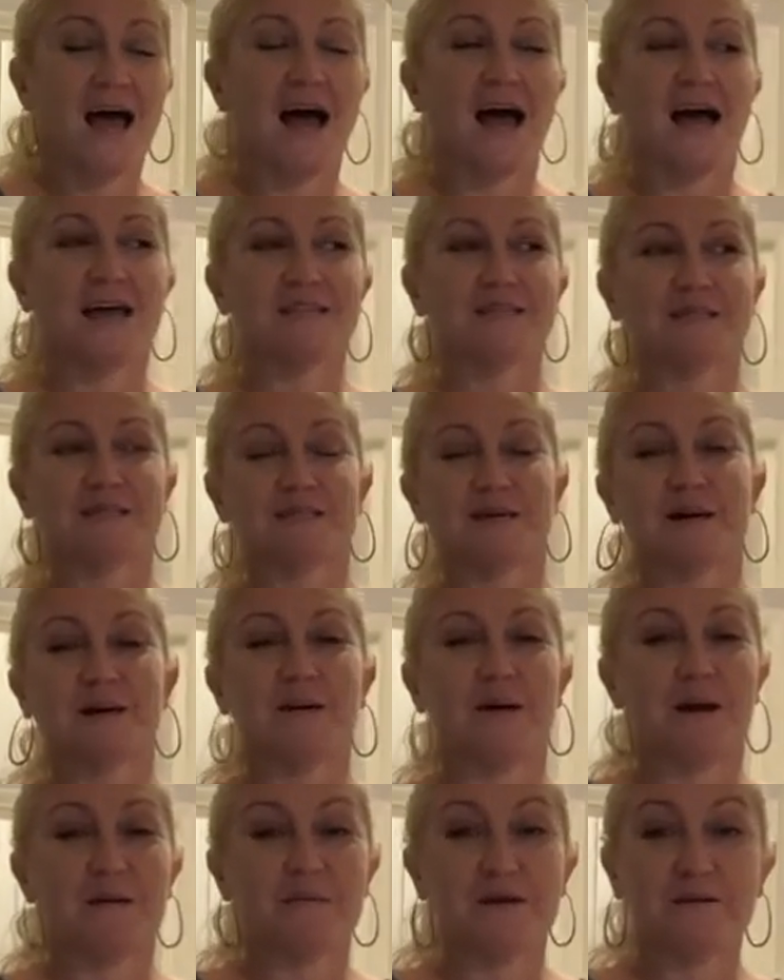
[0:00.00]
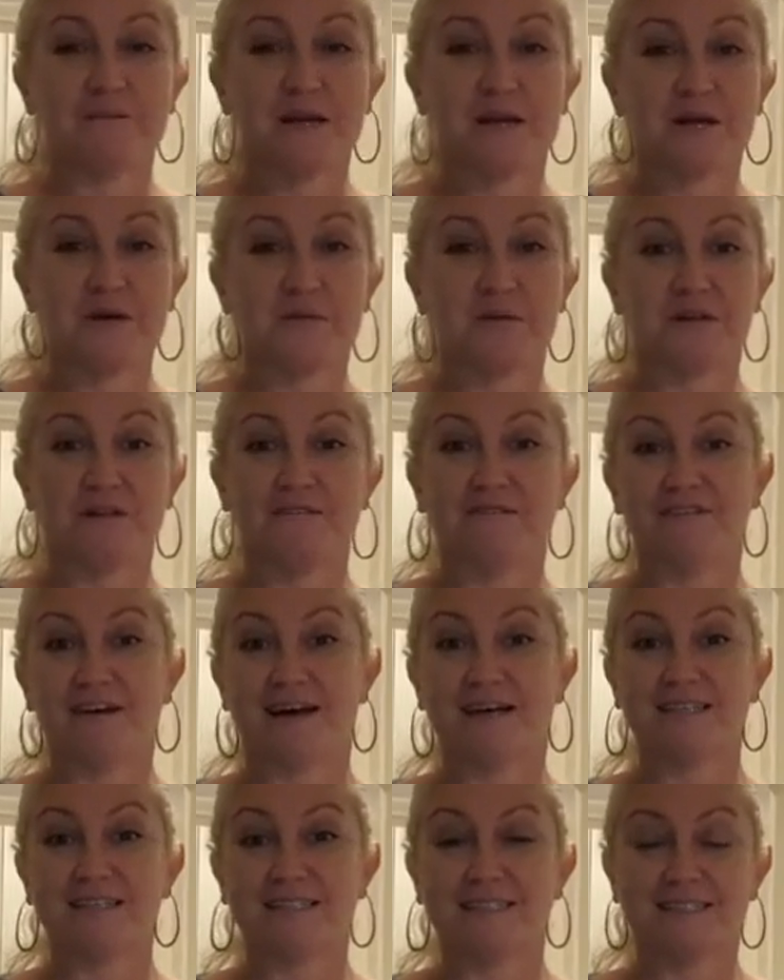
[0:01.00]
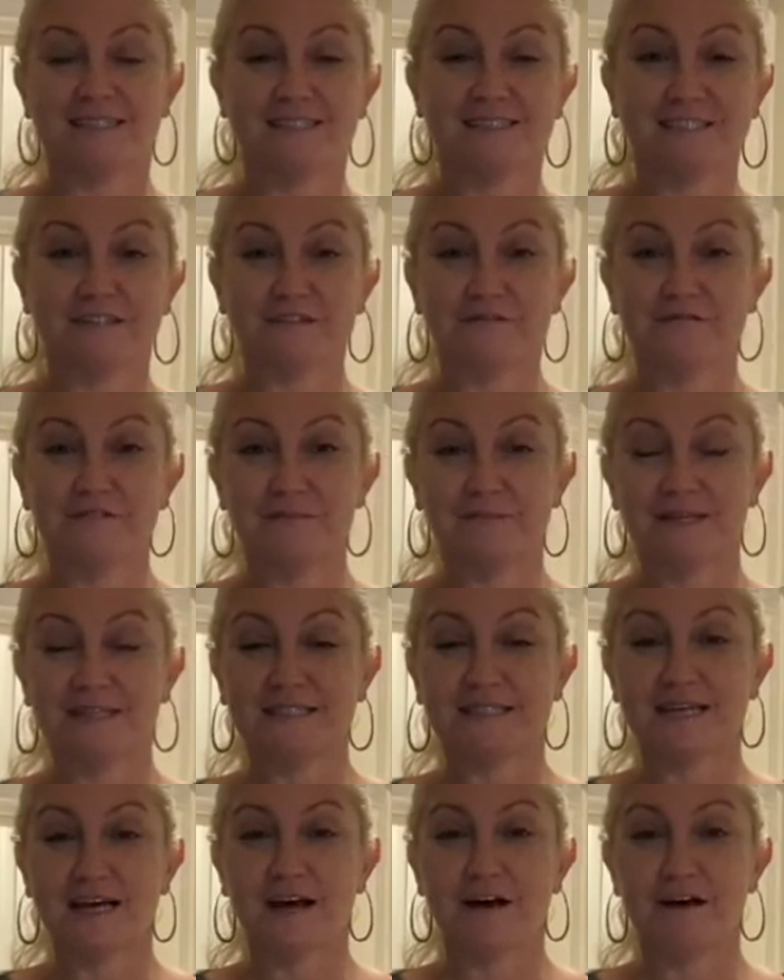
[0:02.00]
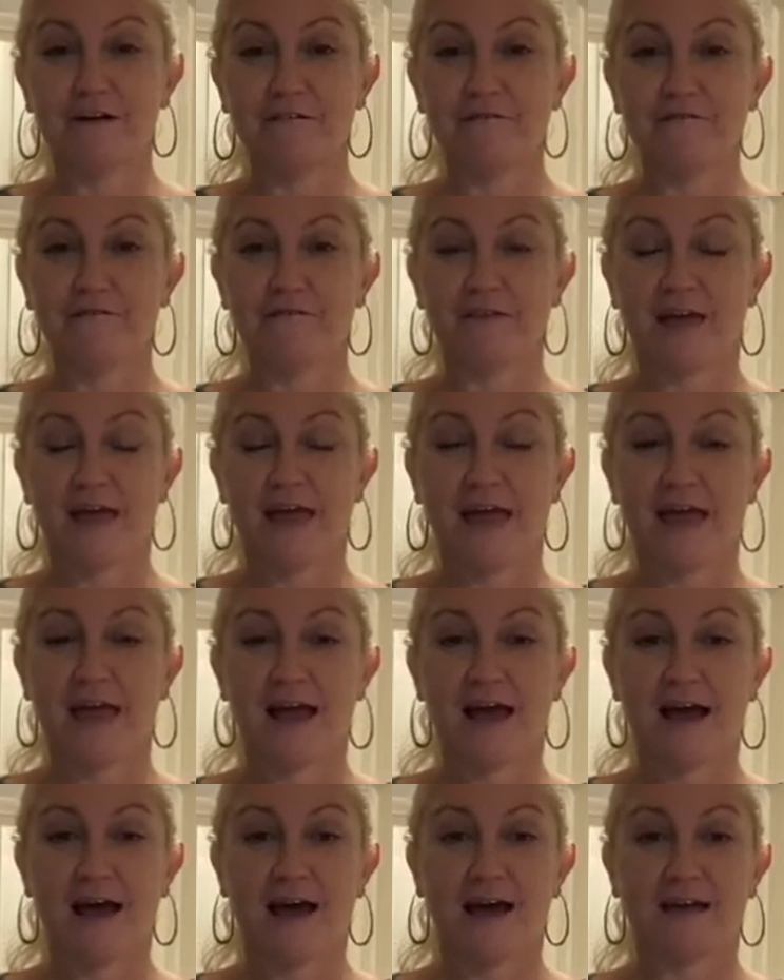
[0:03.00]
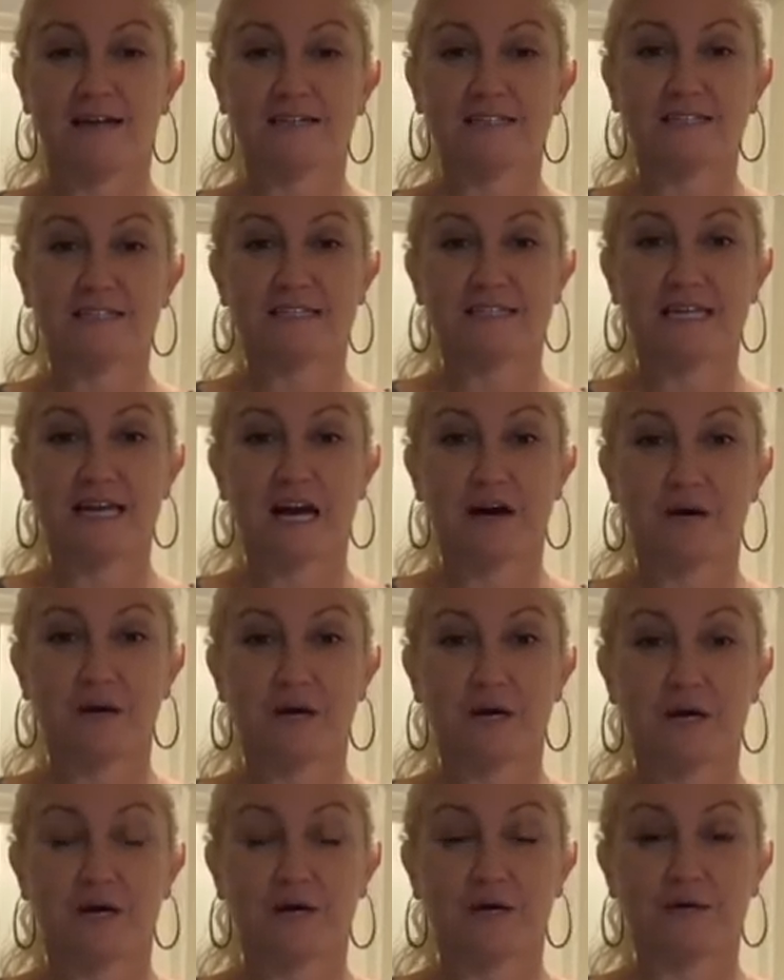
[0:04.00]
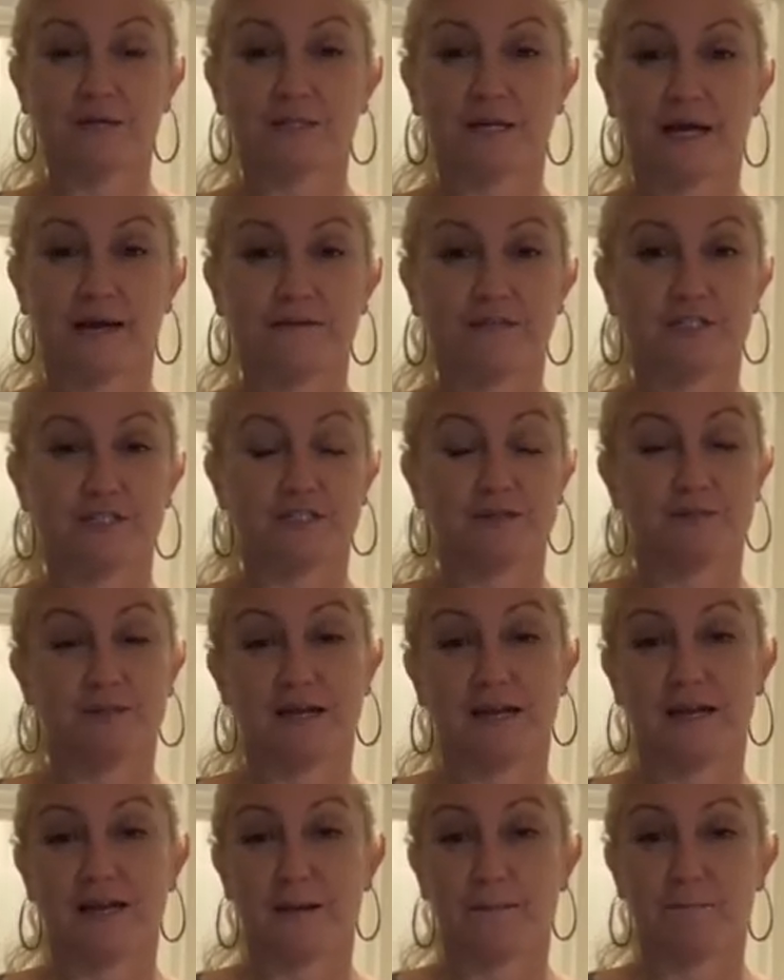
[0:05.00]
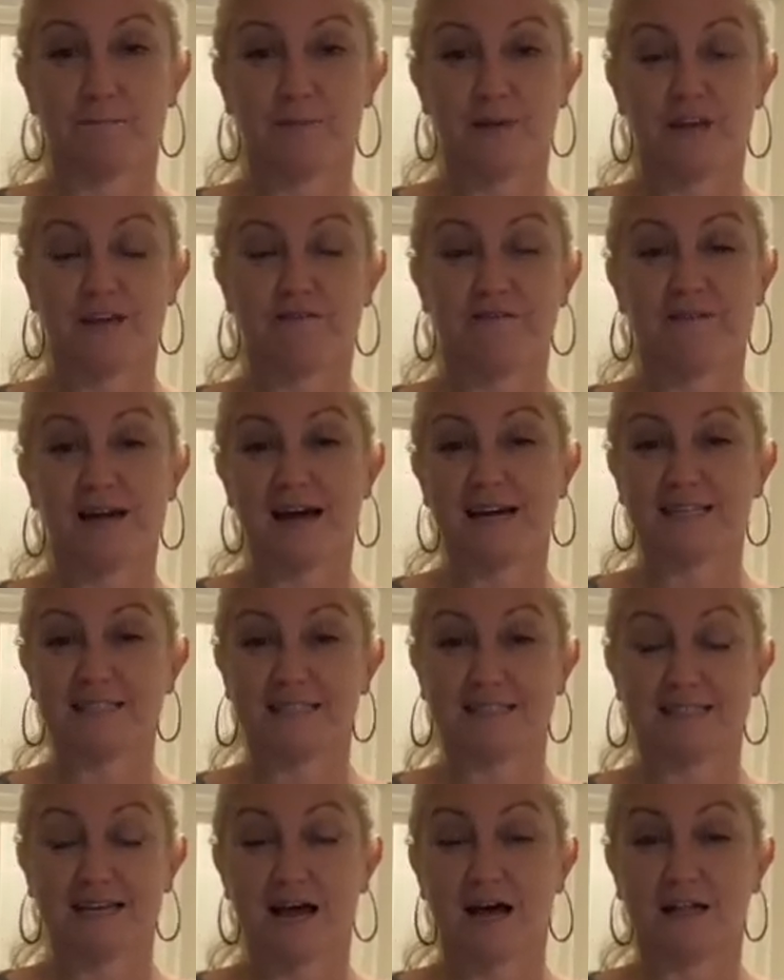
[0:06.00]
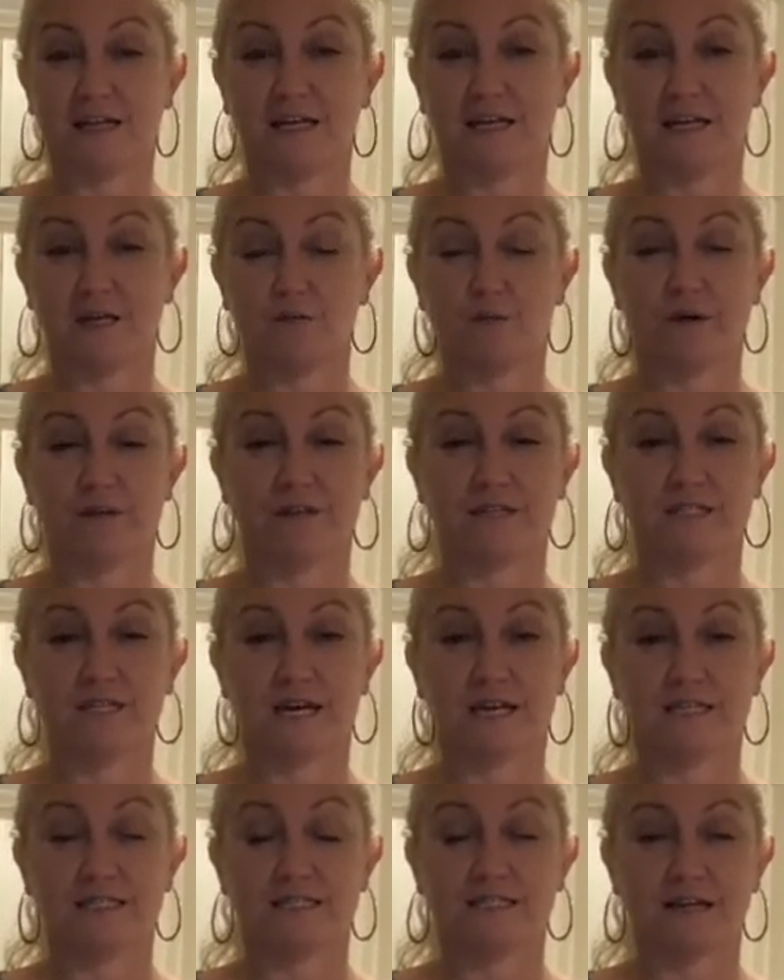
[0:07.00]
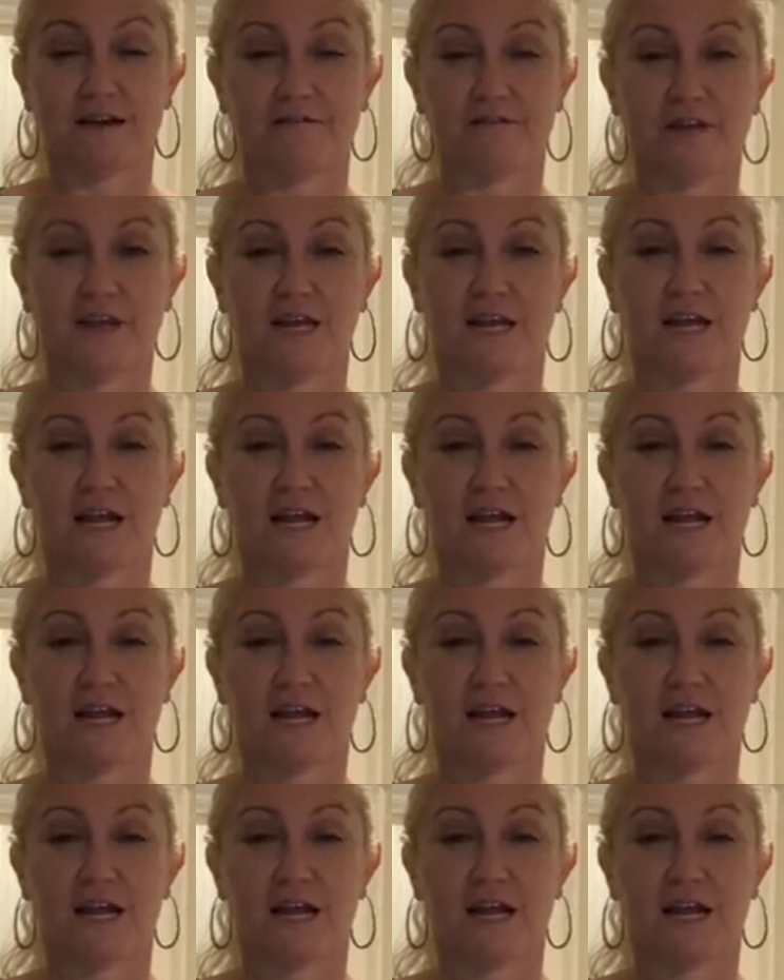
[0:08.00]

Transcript: So I'm gonna make a really fast little dinner for myself and see how it goes. I just made a big fat salad with a ton of stuff in it.